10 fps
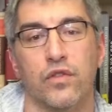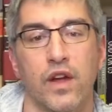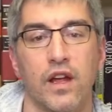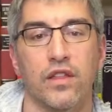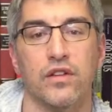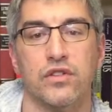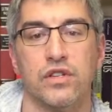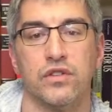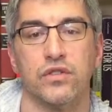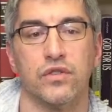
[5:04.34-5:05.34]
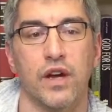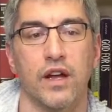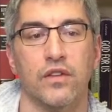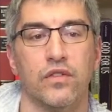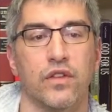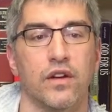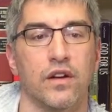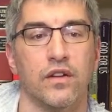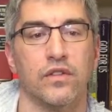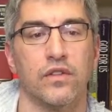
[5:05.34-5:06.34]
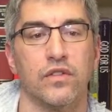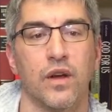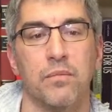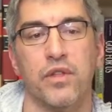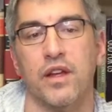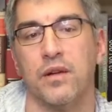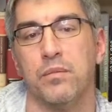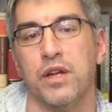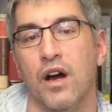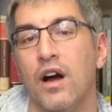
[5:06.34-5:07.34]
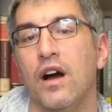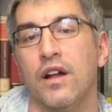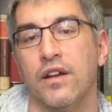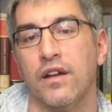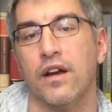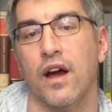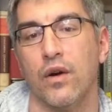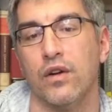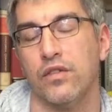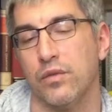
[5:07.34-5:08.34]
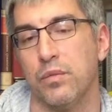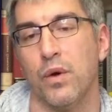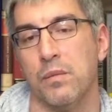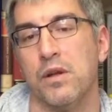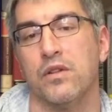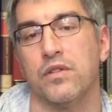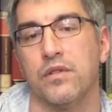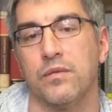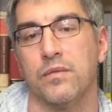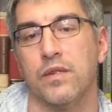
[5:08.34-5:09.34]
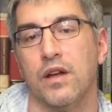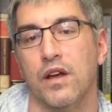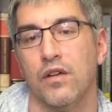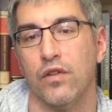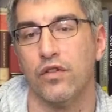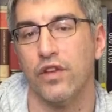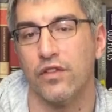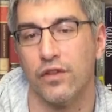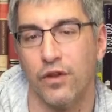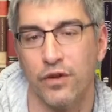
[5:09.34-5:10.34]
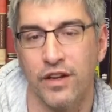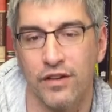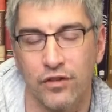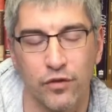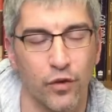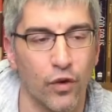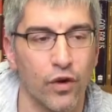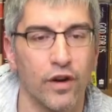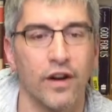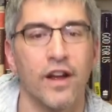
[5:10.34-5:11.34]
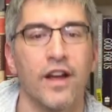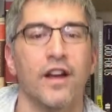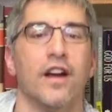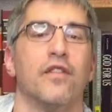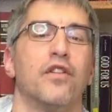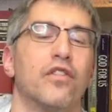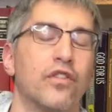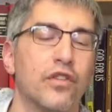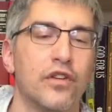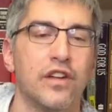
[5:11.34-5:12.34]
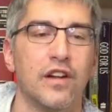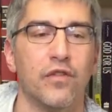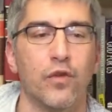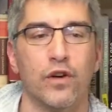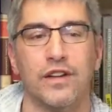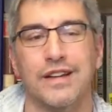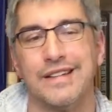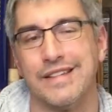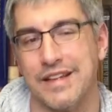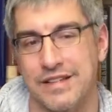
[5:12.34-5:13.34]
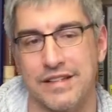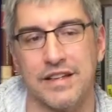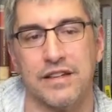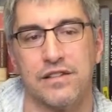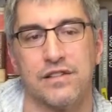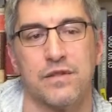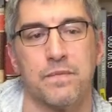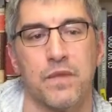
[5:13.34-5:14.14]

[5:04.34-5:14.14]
faith in Jesus Christ, there is something beyond our disappointments. 1 Thessalonians 4, uh, verses 13 and 14 says this